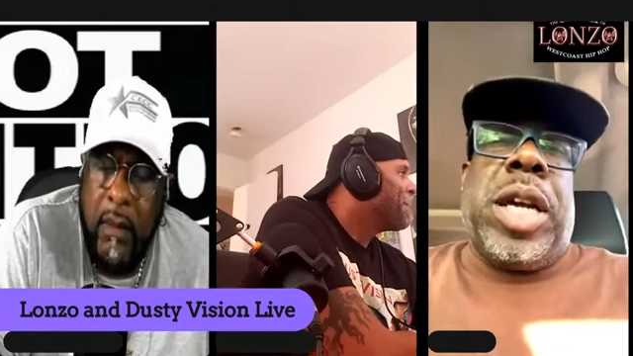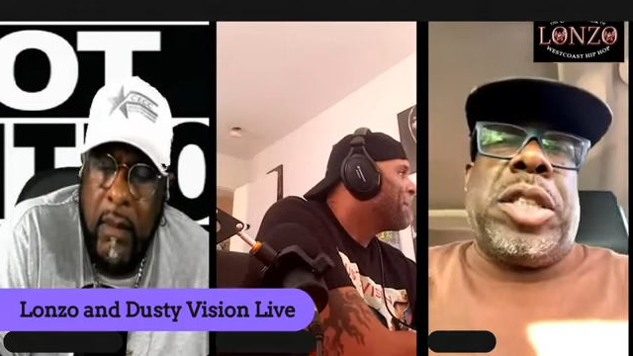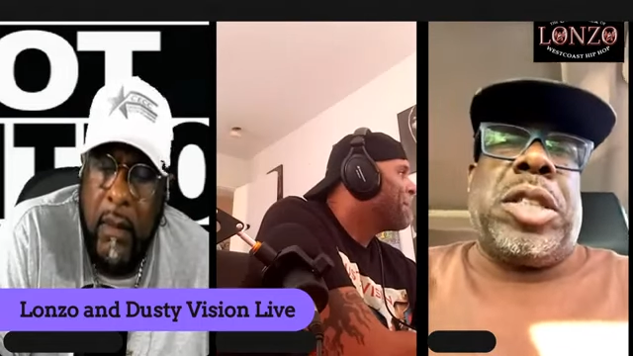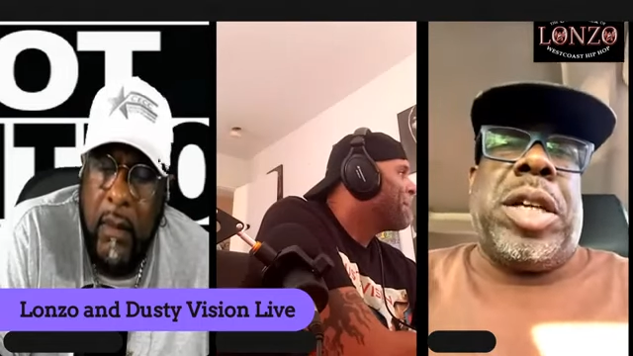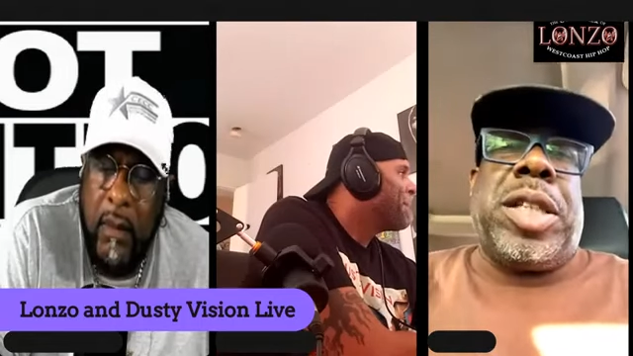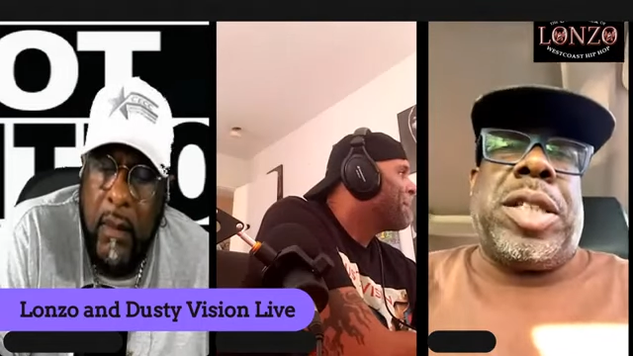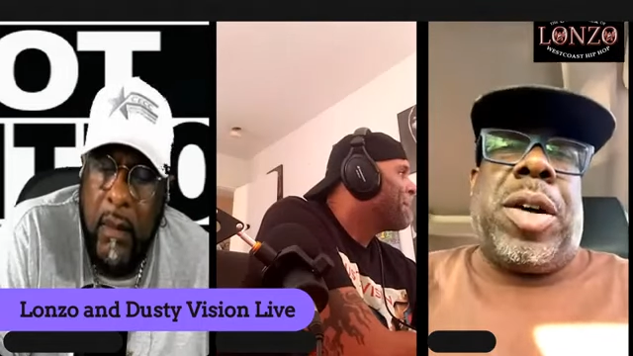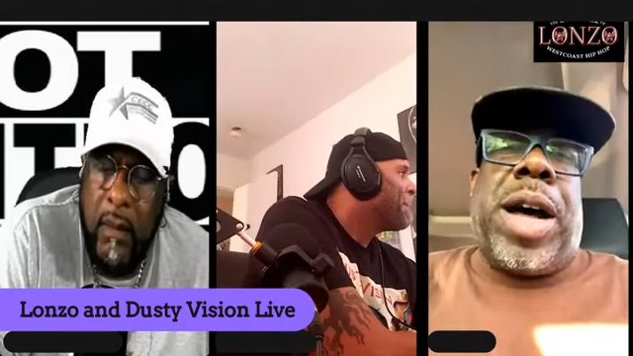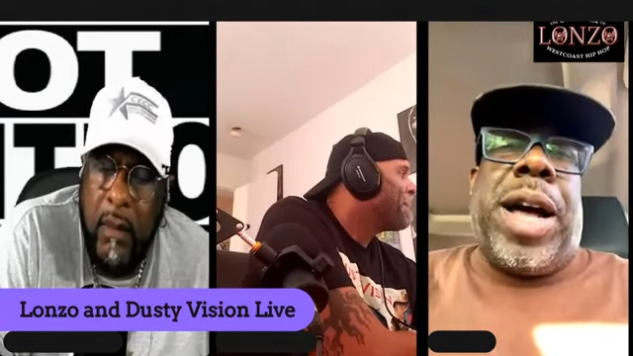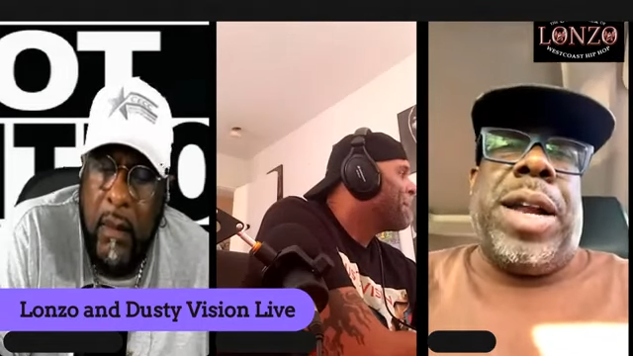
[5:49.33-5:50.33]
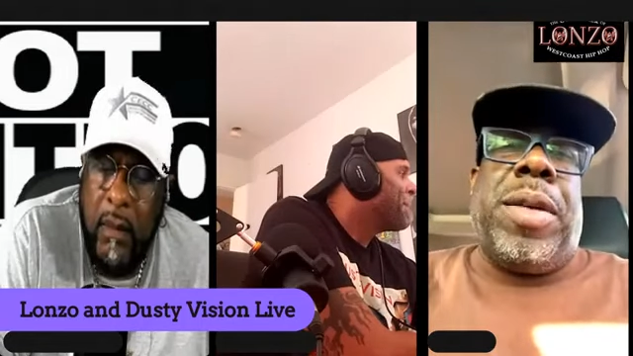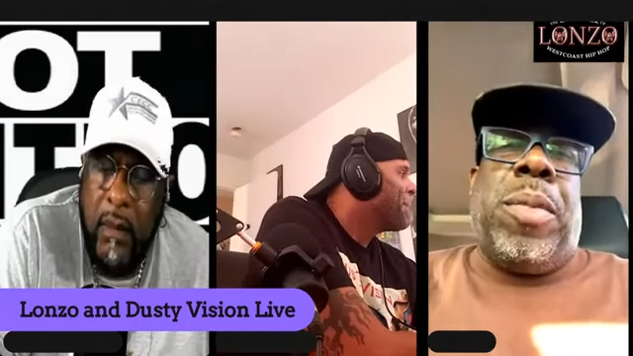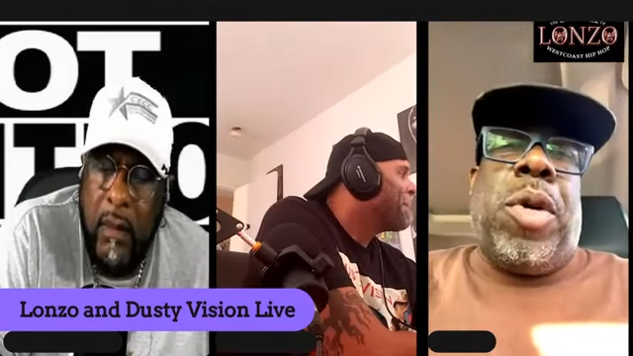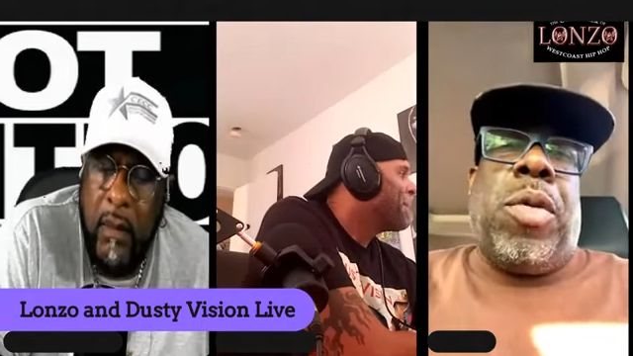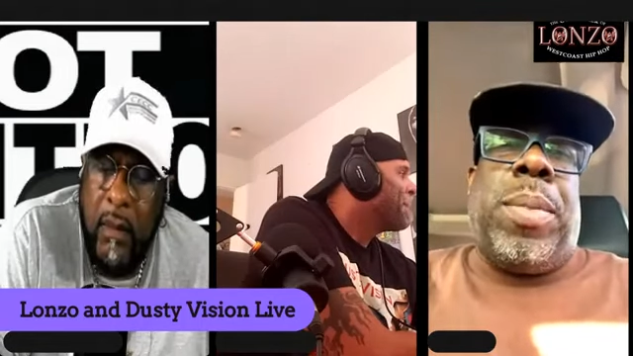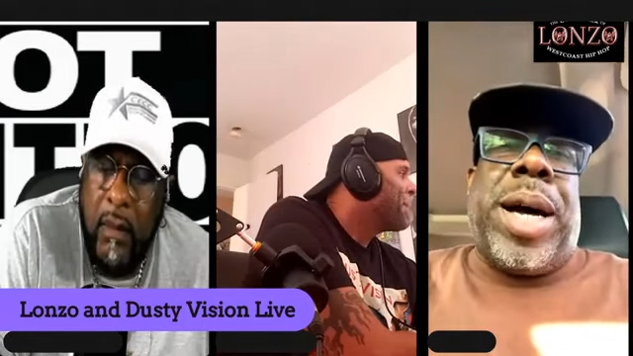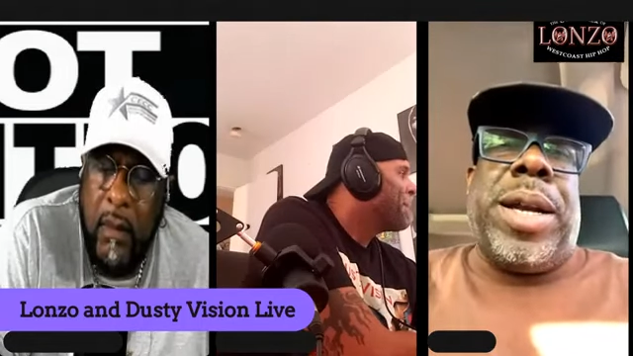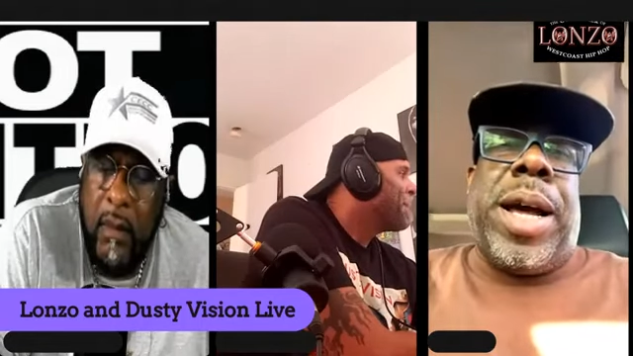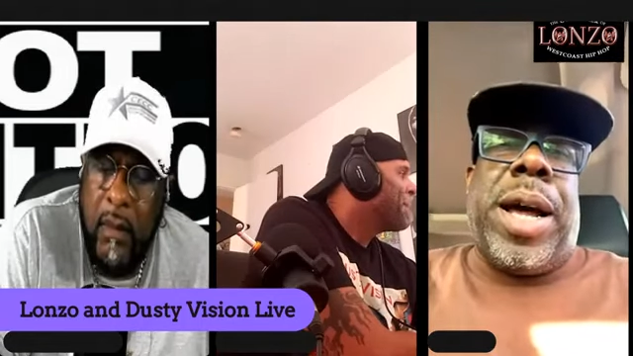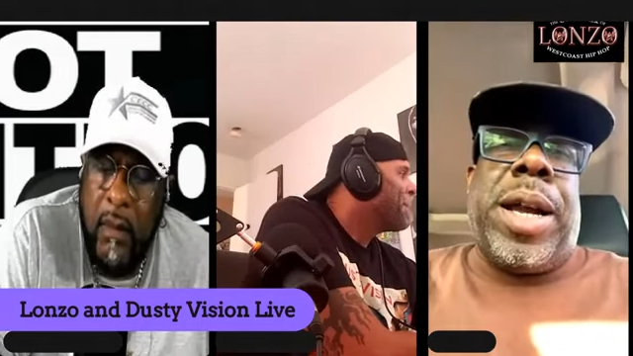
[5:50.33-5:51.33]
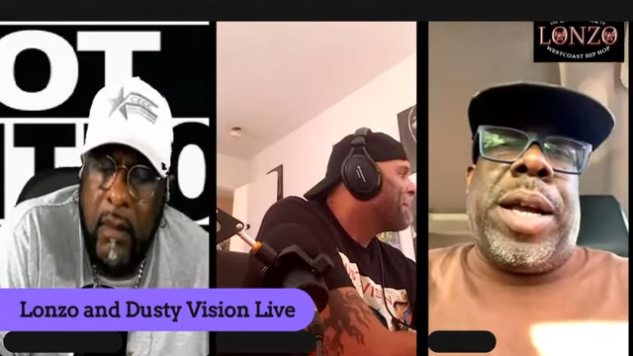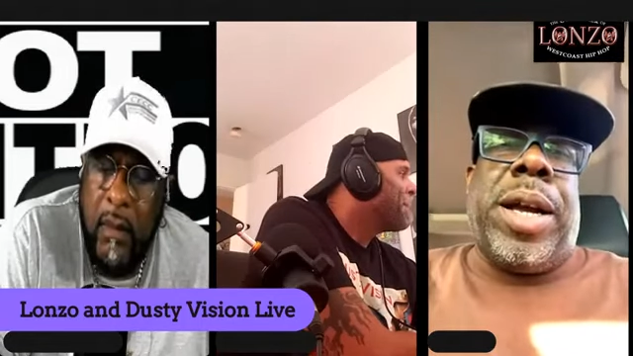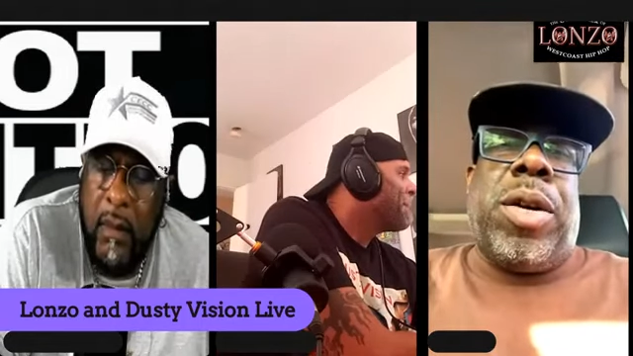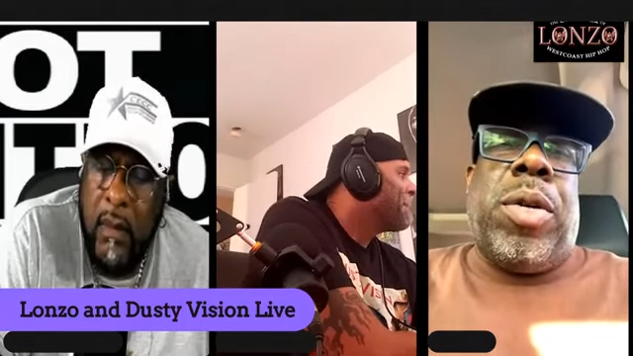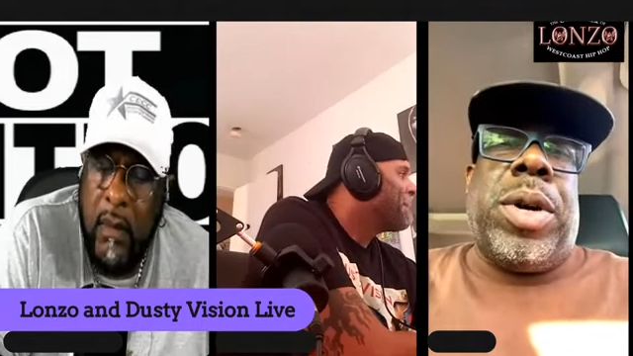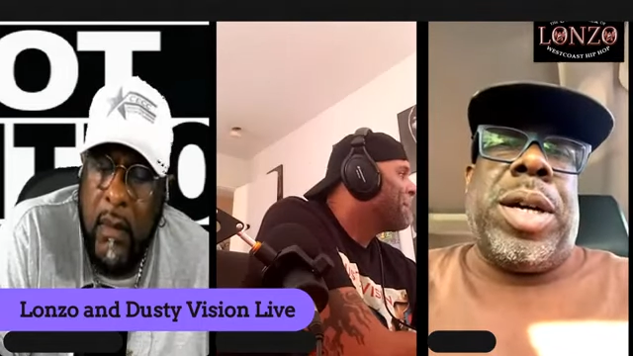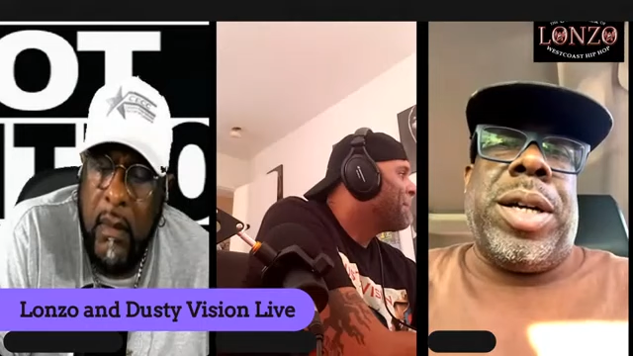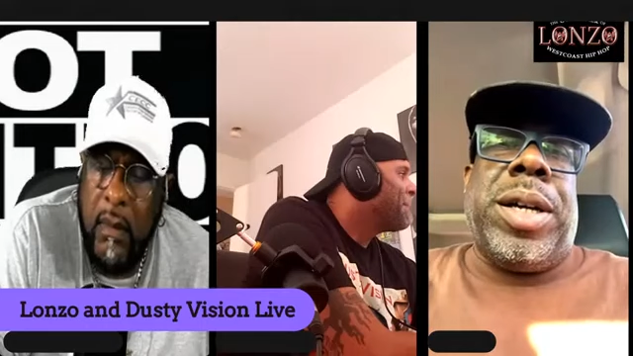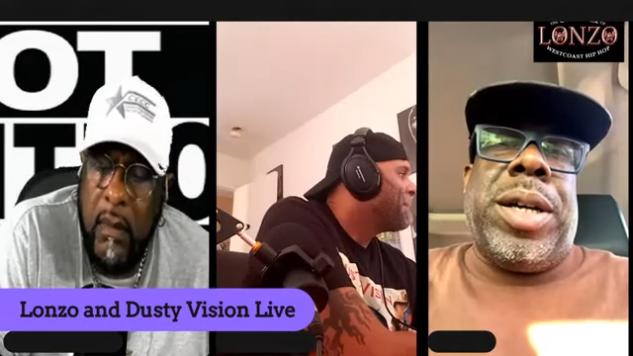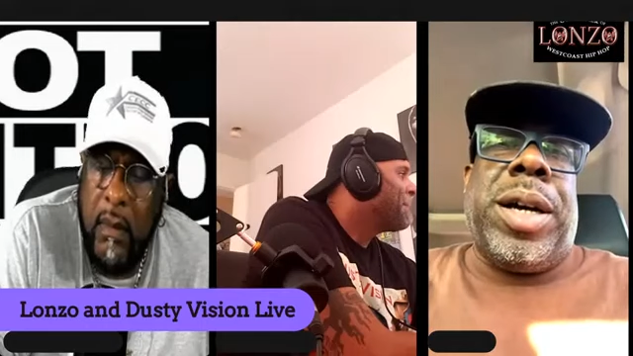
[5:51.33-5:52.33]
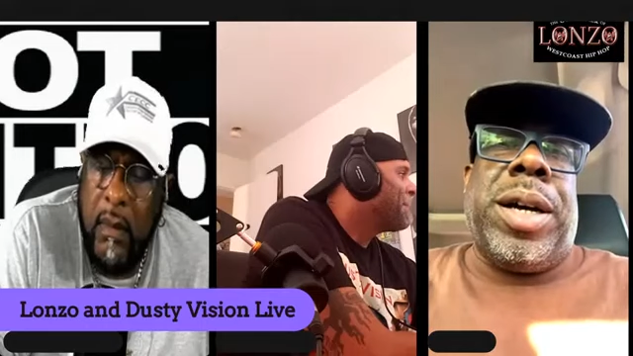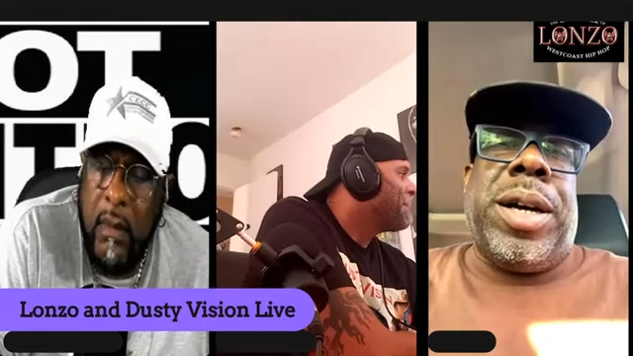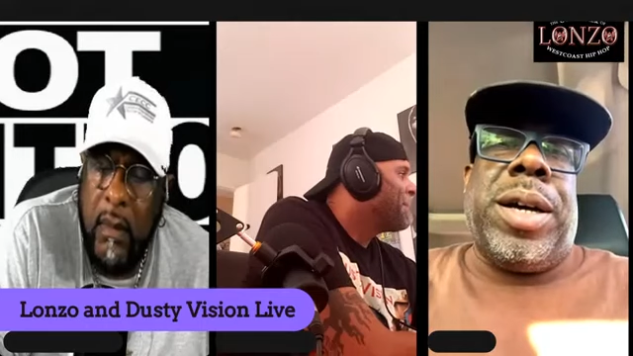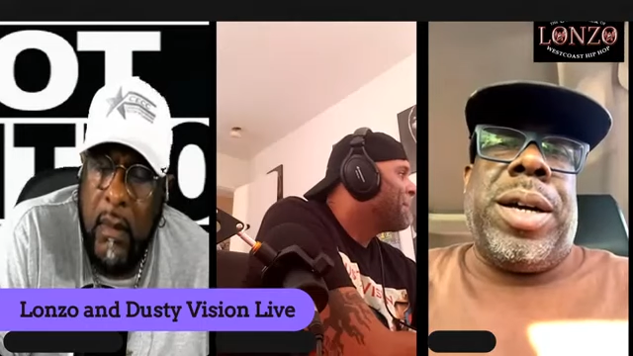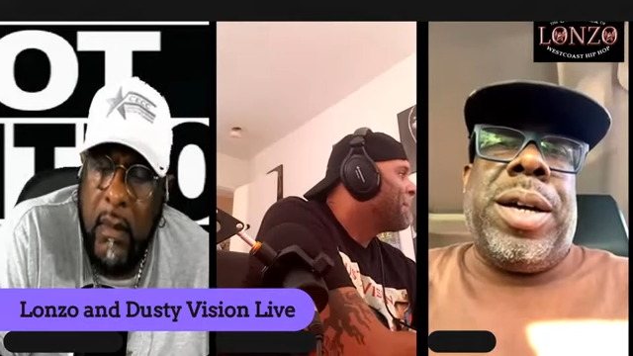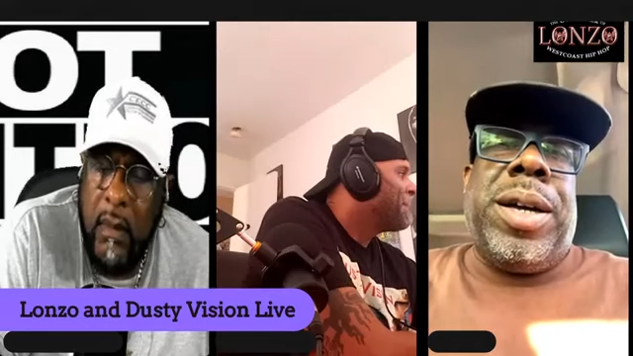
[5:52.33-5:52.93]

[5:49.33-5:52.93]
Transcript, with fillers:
Speaker 1: district, so I had to move with my dad in Inglewood and uh,